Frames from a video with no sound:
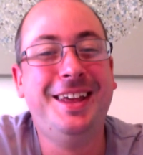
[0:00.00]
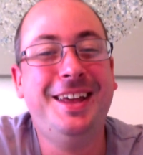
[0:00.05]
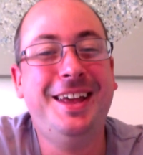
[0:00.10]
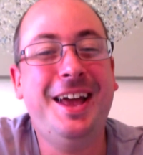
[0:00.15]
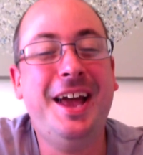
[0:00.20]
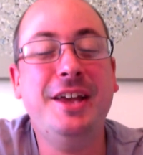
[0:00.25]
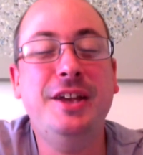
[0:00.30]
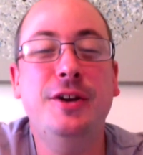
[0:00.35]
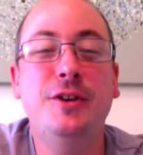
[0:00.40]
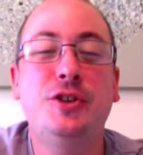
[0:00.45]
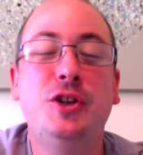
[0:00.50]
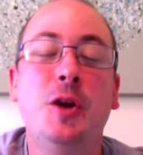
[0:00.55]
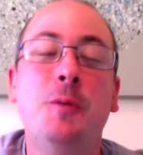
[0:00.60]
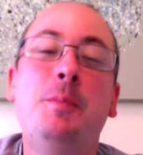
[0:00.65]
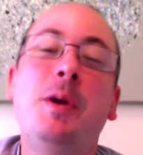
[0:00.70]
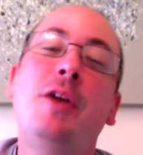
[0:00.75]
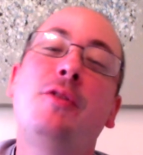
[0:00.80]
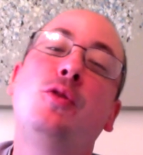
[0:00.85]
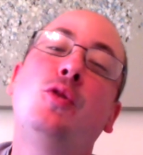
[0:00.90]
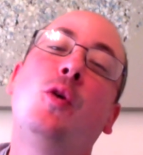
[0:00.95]
Hey YouTube,
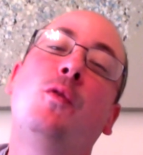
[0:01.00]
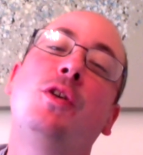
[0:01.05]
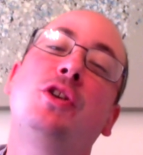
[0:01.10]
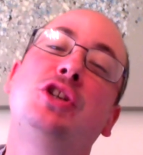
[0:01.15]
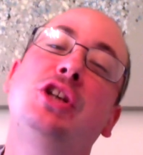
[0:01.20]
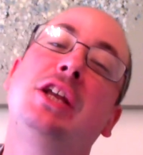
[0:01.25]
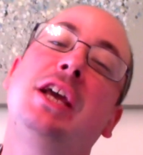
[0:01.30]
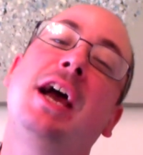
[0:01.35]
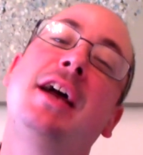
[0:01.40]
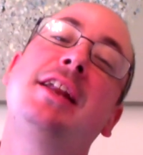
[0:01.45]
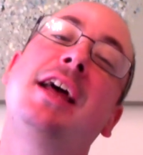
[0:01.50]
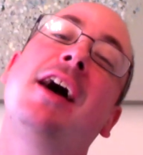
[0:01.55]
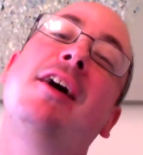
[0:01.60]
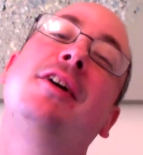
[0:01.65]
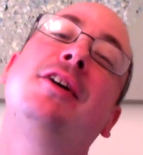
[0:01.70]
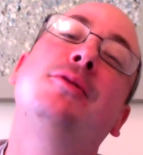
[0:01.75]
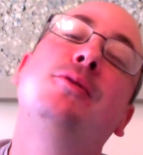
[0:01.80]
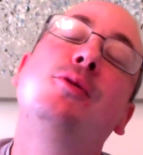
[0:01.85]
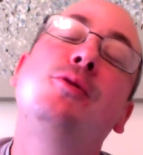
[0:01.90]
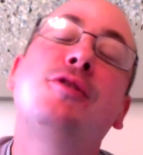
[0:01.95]
Pete the Norfolk Chillihead, how
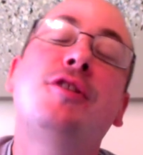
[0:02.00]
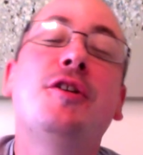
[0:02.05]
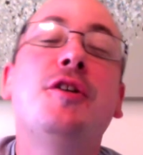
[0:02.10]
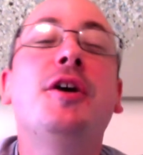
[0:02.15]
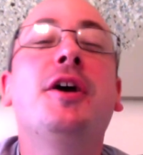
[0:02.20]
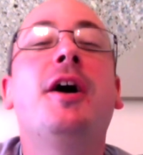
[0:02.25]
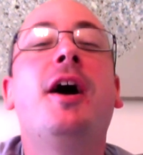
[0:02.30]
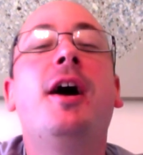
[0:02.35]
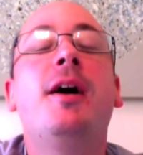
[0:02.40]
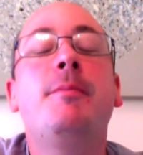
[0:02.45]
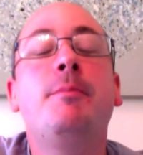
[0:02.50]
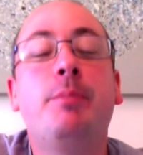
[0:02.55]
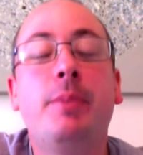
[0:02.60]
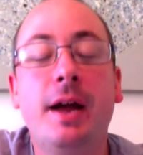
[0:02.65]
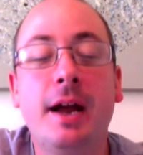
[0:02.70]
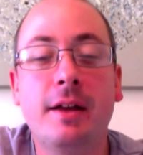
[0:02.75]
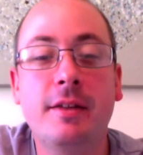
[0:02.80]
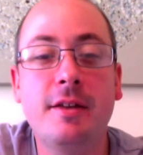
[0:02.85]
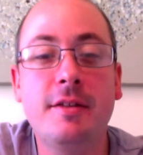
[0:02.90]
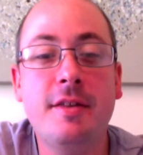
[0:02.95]
are you all doing? I'm
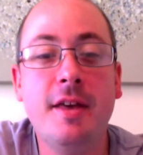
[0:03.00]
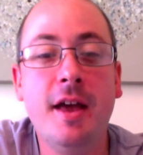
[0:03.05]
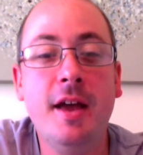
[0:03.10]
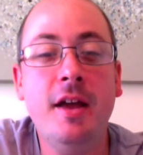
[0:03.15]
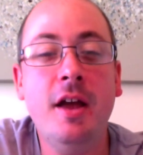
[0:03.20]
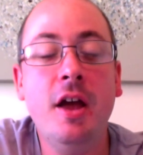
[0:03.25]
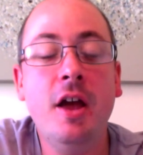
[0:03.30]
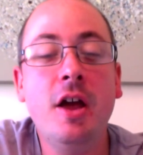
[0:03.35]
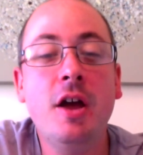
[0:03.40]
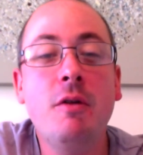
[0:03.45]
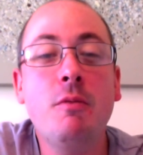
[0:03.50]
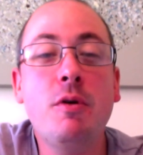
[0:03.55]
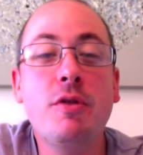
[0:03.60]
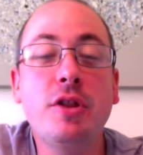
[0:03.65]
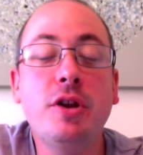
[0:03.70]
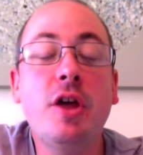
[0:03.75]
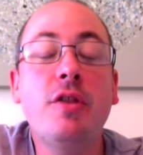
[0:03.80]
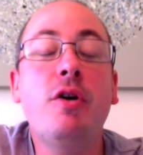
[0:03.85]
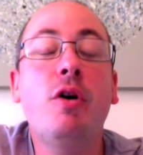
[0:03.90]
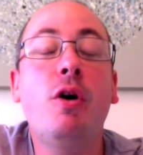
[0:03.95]
back today with
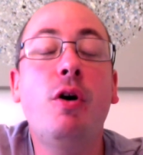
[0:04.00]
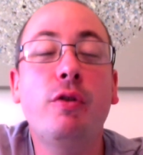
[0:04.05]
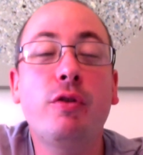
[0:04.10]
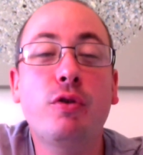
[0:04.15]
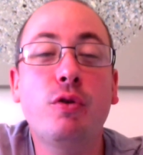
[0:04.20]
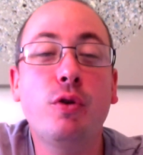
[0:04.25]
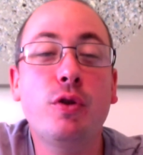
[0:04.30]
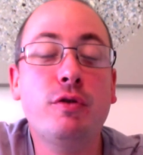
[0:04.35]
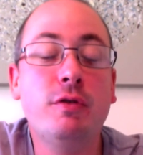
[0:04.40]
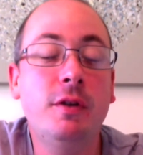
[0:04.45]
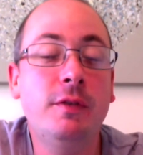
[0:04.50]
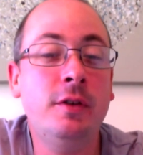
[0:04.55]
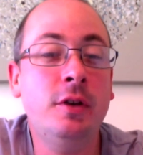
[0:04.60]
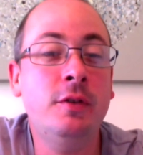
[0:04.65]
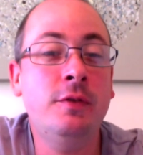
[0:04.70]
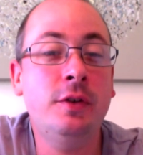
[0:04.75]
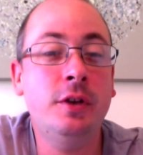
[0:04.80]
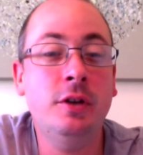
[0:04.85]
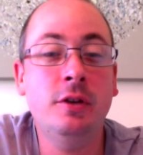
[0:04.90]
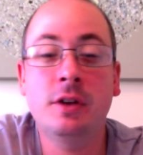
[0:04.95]
another hot sauce review
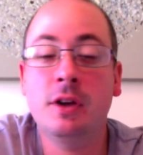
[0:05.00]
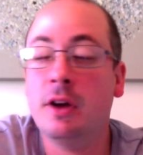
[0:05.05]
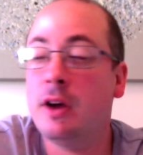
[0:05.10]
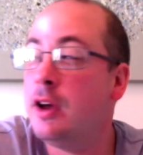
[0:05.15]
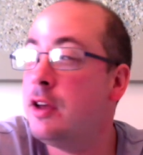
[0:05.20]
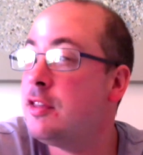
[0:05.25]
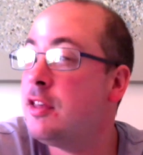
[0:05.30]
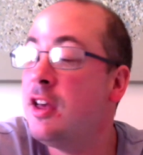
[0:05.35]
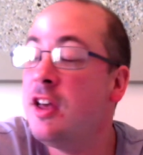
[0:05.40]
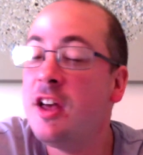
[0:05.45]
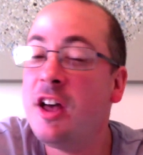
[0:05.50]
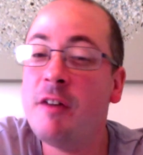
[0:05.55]
for you guys.